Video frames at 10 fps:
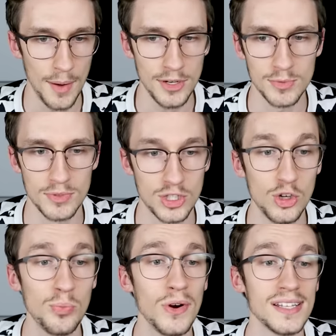How much?
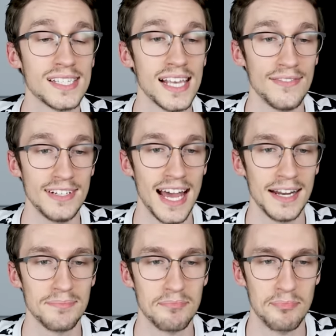
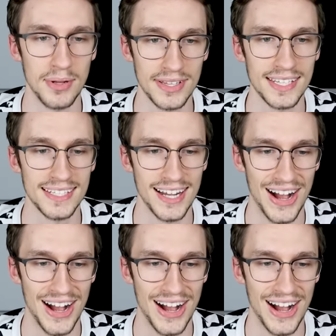$2.79 billion.